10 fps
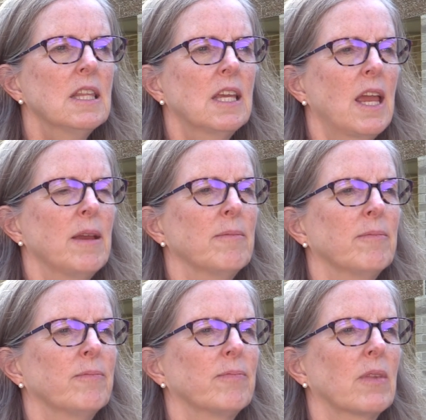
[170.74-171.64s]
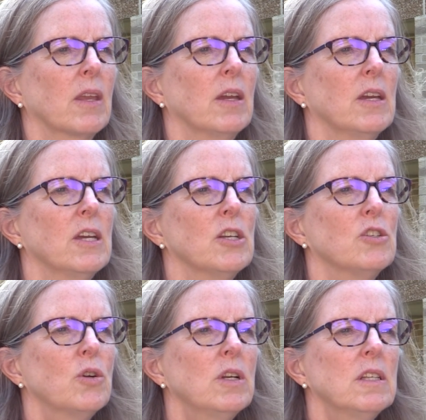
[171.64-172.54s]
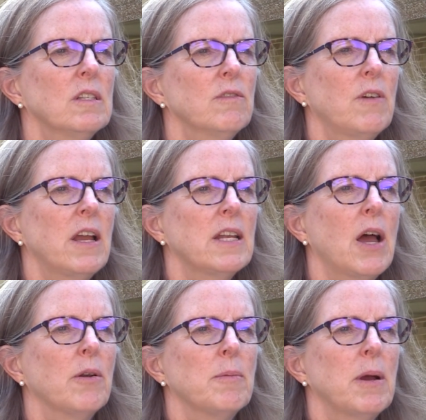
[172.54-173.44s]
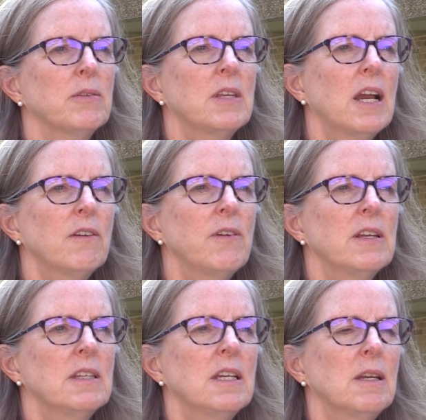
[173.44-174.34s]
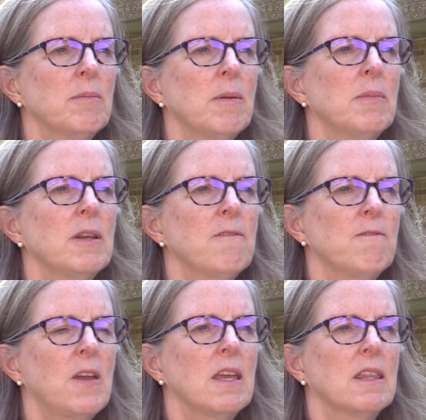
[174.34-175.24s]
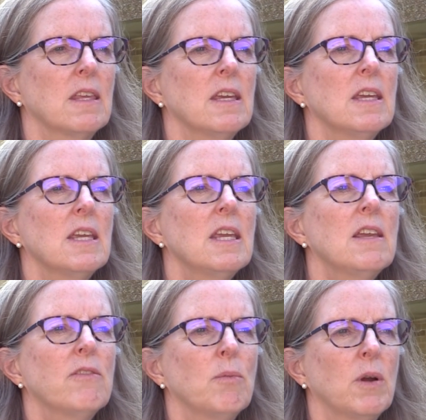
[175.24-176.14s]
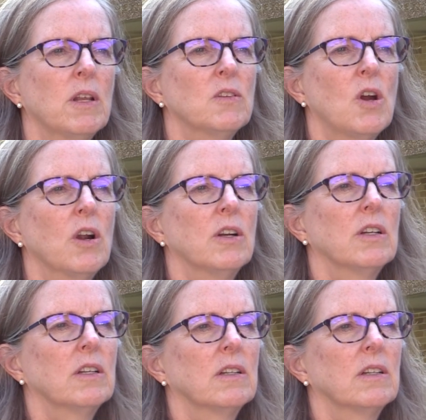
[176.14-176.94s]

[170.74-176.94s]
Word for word: in the Game. Join us to find out about sacrifice and commitment in faith, even when it's hard.